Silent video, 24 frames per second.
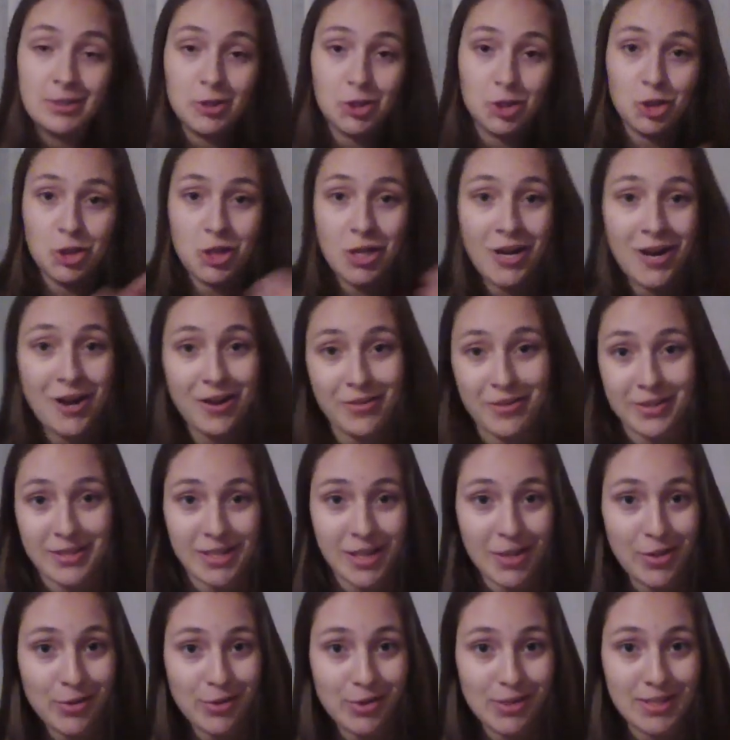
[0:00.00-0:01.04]
check out this
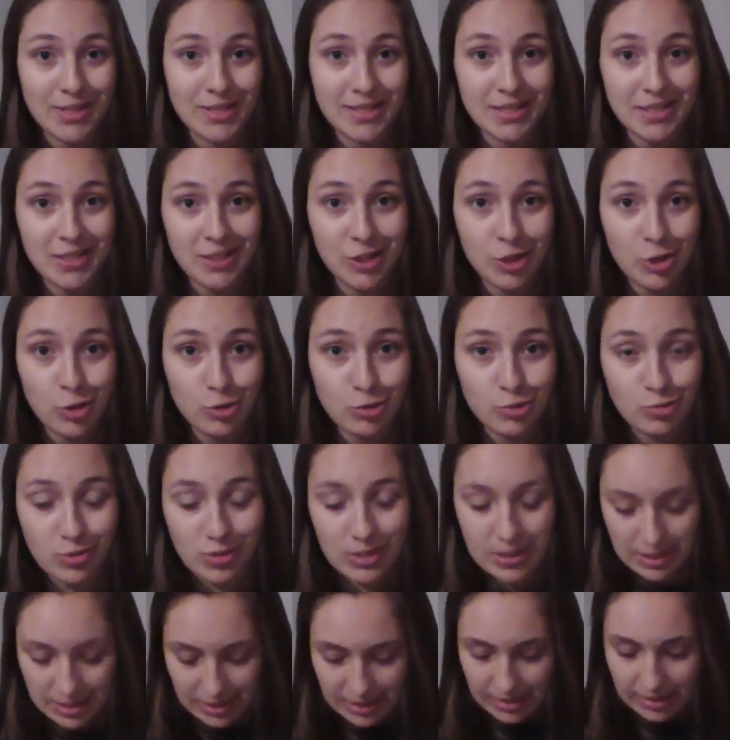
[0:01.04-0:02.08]
other listing too,
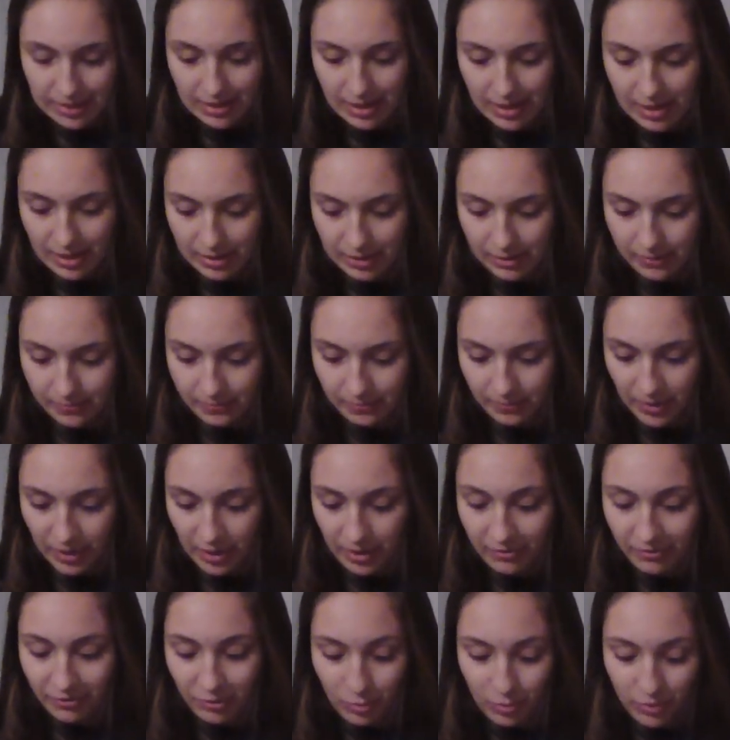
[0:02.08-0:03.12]

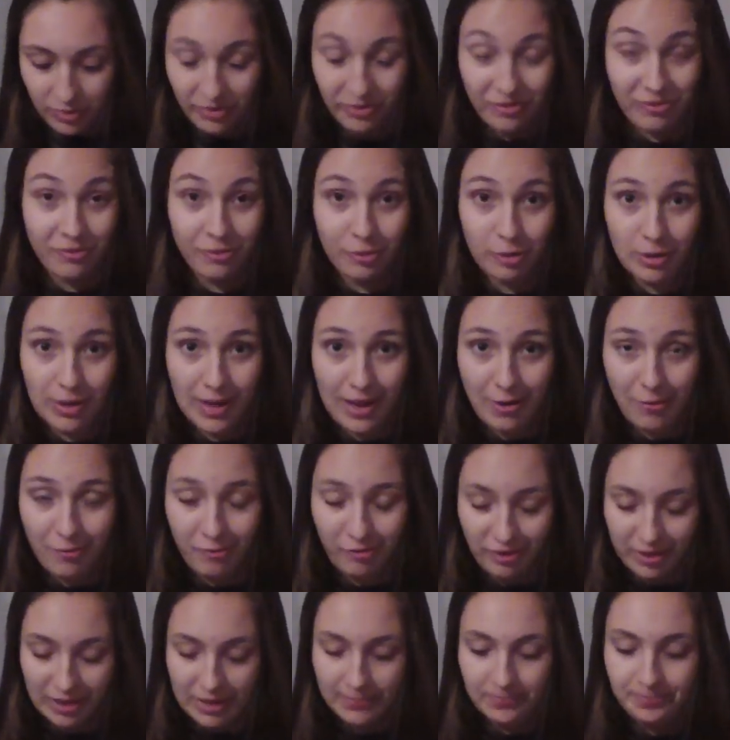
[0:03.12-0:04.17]
if you want the full
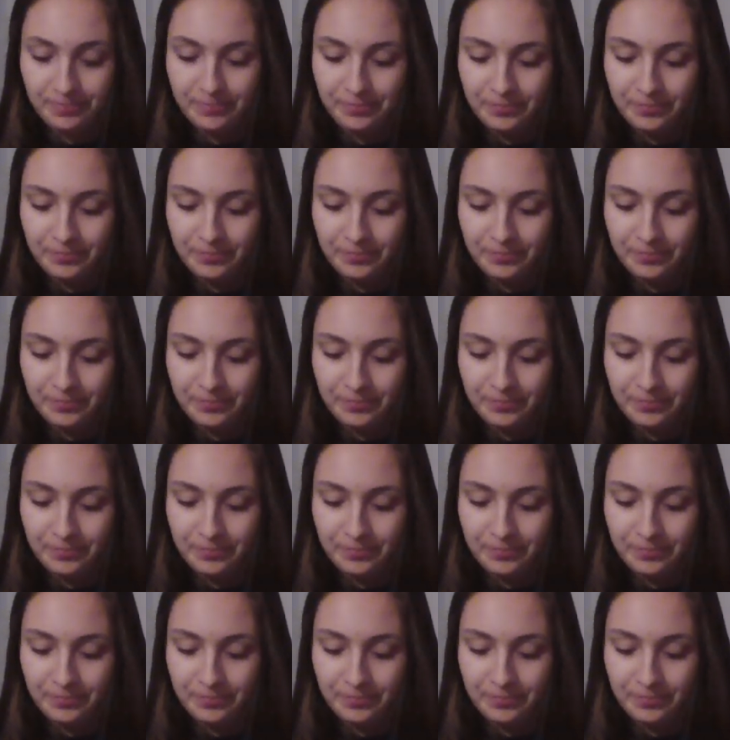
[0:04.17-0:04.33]
outfit.